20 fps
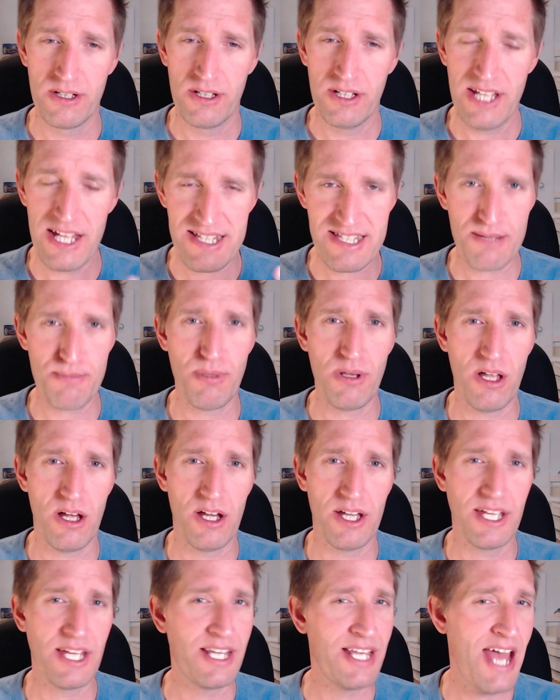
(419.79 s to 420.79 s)
Let's
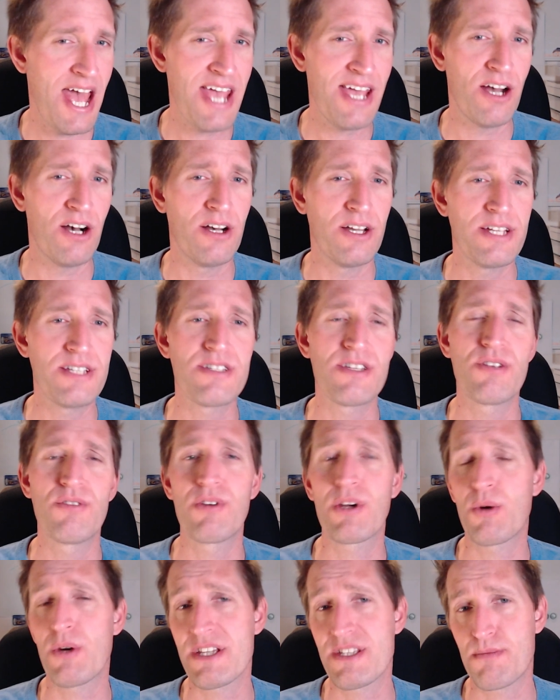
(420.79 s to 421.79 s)
apply an AI to the
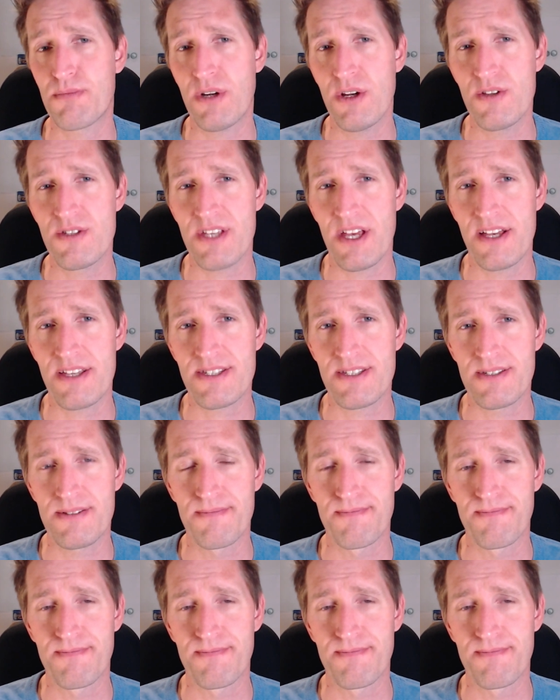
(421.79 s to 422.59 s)
request process.